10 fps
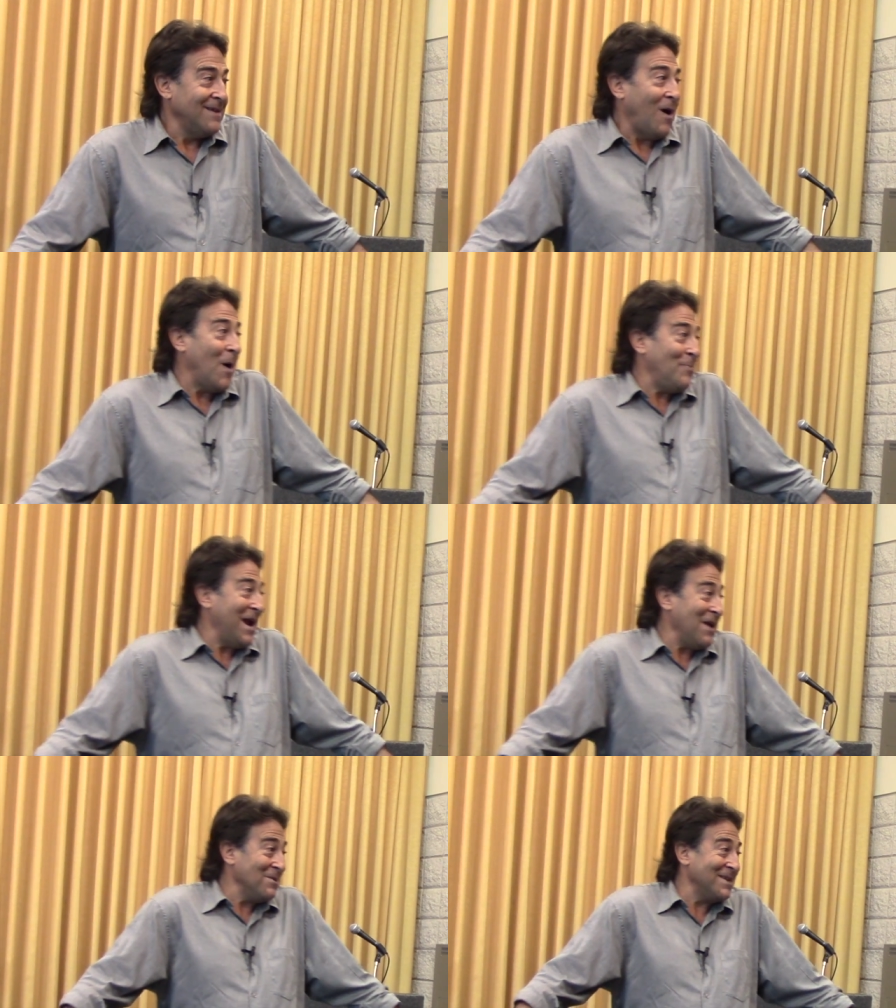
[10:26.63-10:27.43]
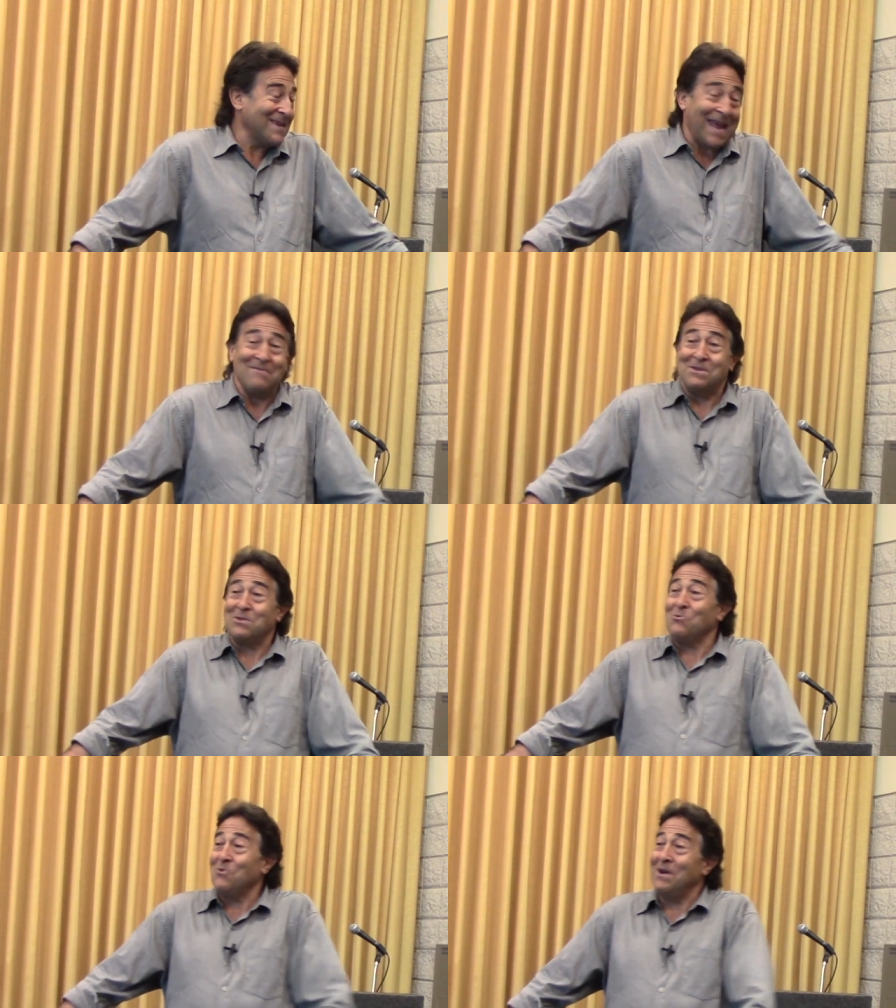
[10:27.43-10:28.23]
Our parents gave us
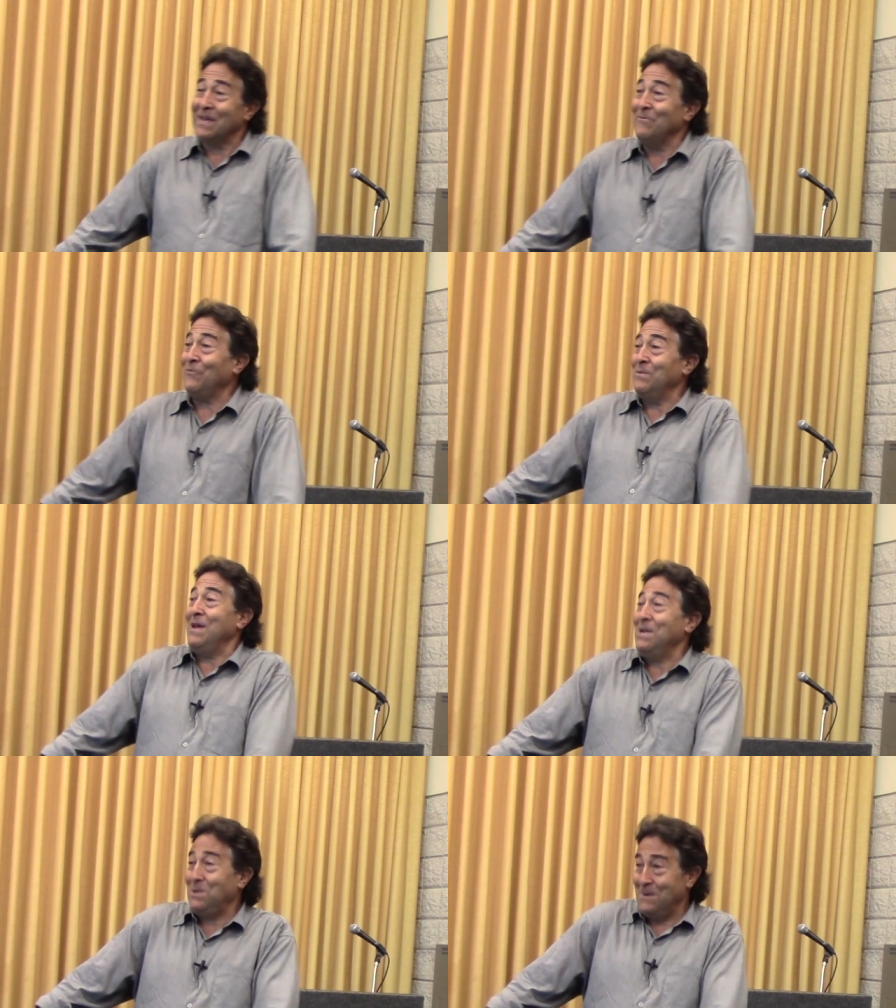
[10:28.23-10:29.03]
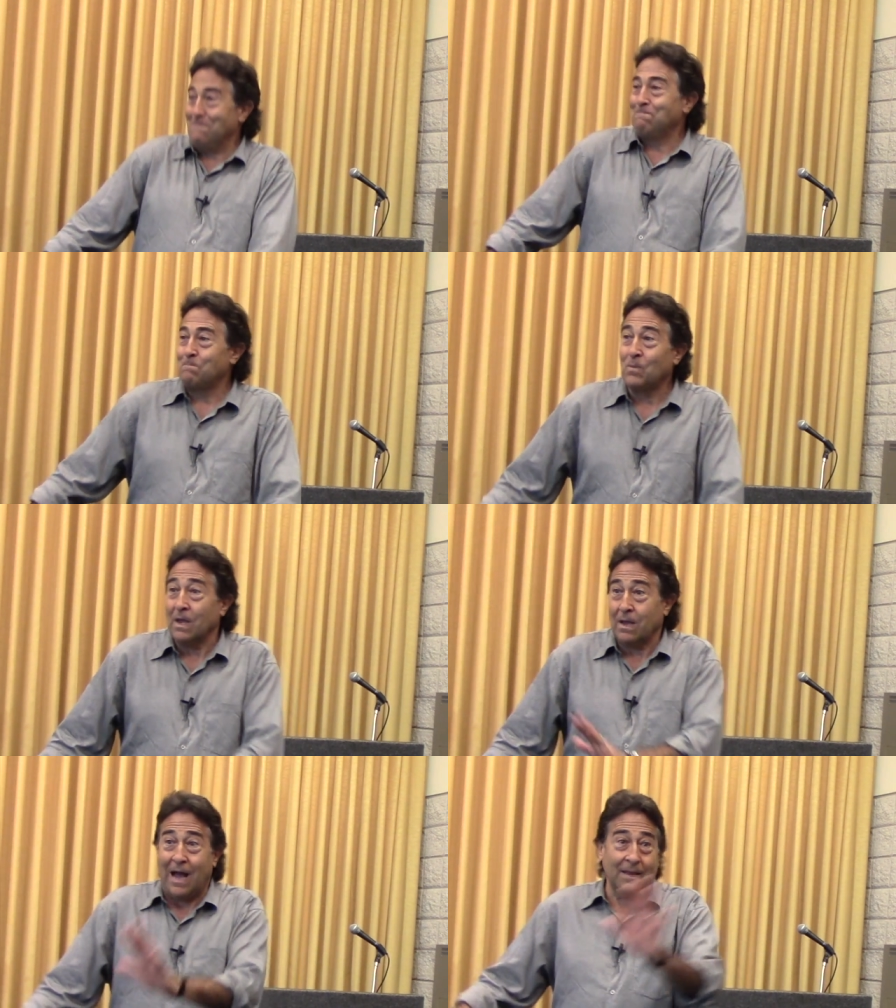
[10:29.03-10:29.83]
the wrong information.
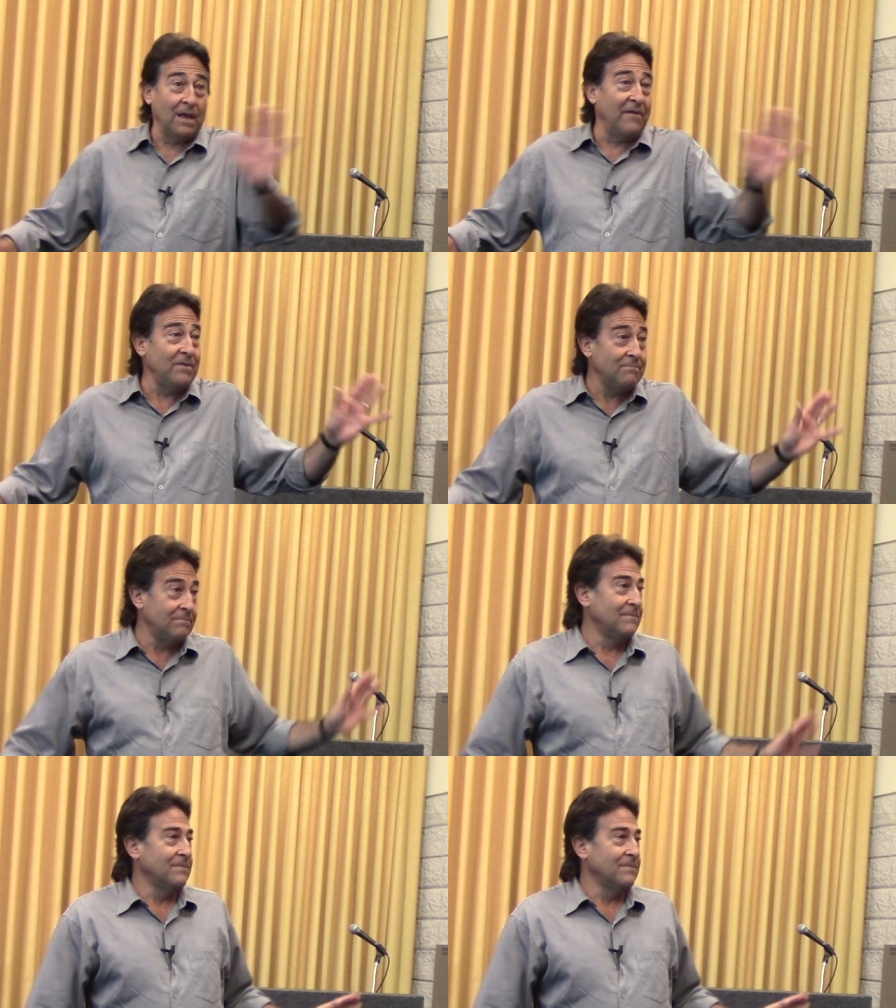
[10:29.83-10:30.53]
God love them.